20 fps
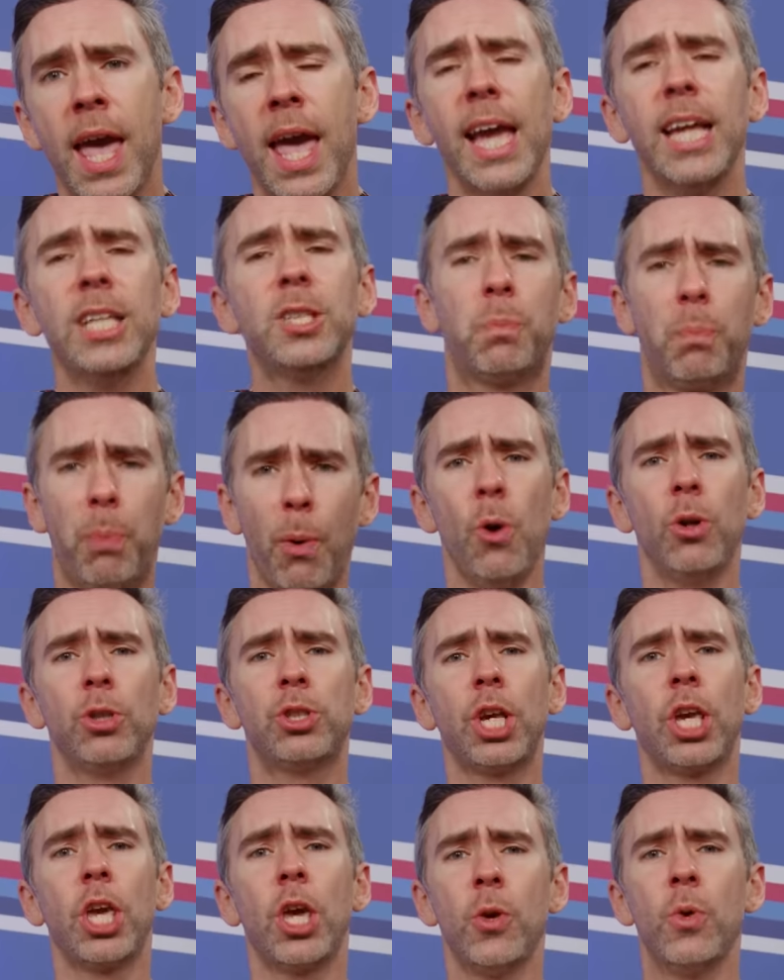is brought
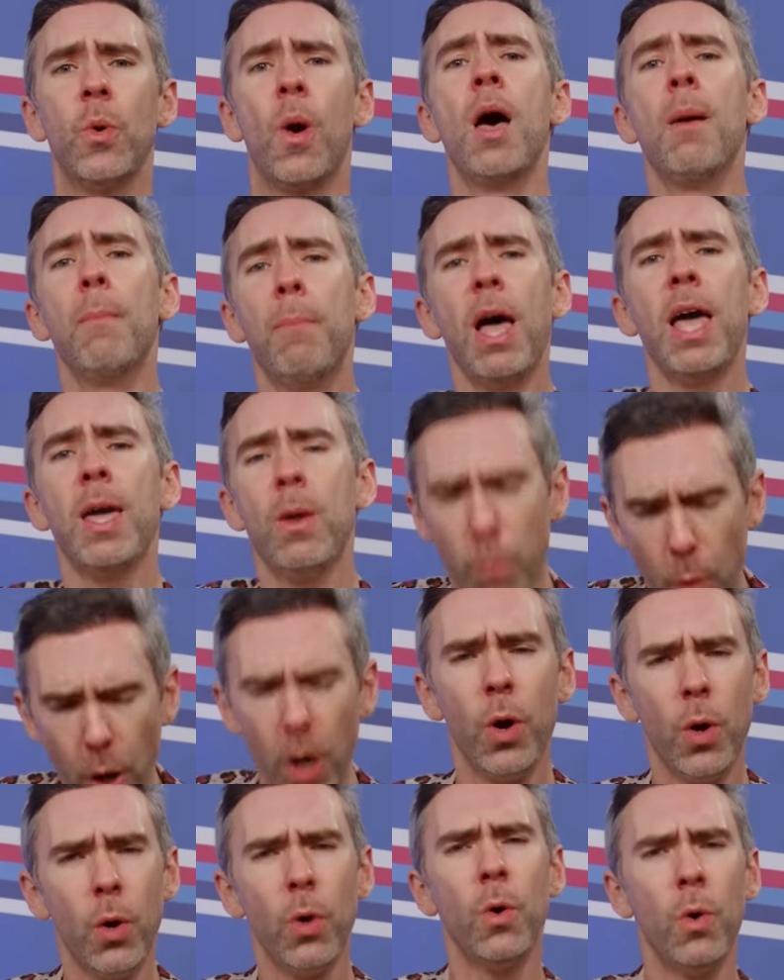to you by
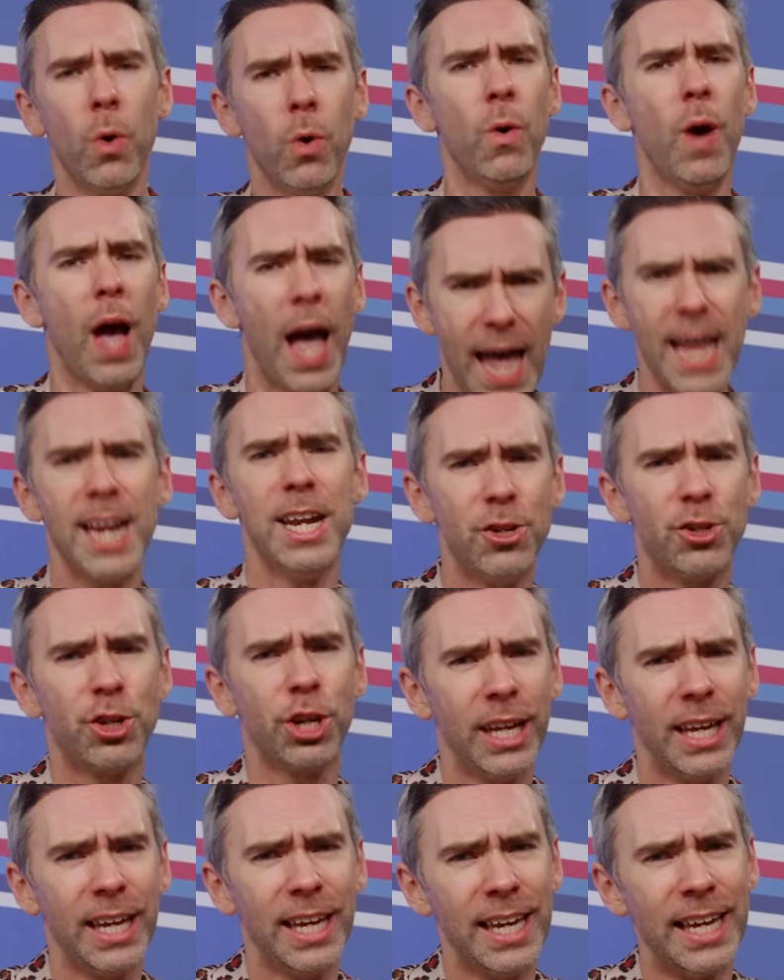Woo
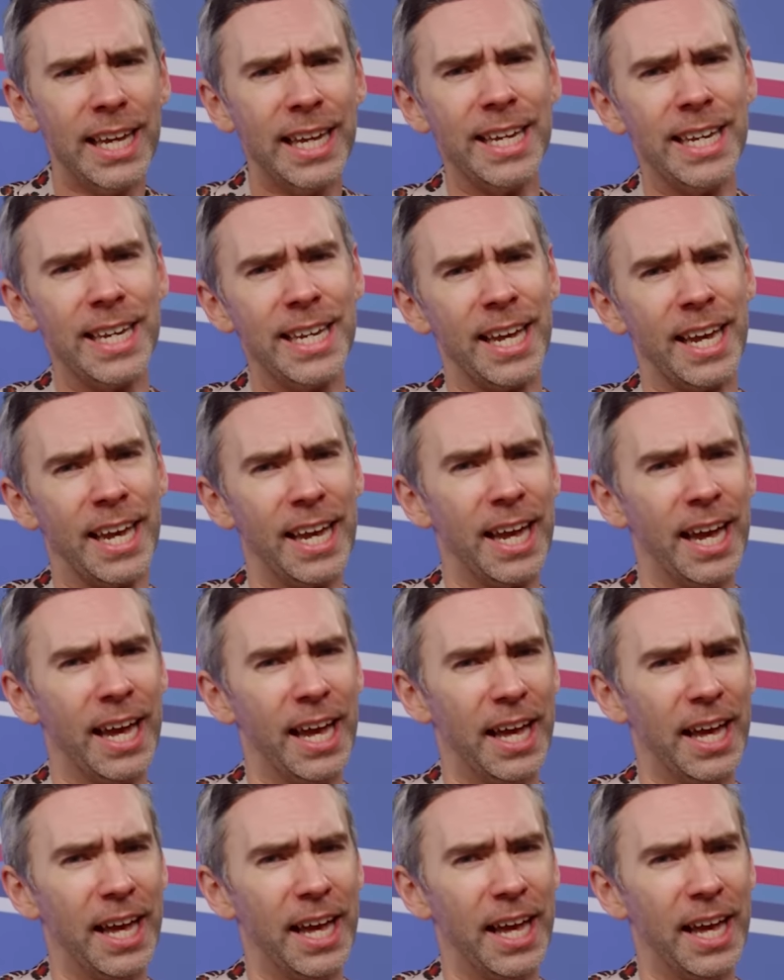Energy!